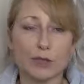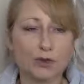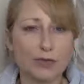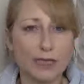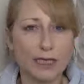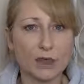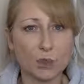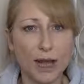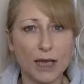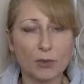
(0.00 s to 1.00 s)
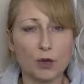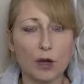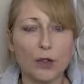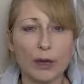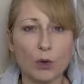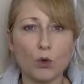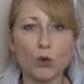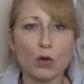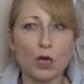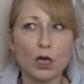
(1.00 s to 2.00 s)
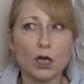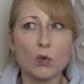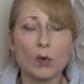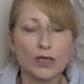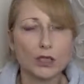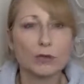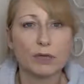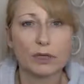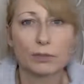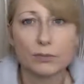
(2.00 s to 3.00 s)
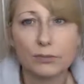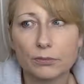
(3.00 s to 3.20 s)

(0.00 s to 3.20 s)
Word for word: those things well, but on the whole, we're doing them.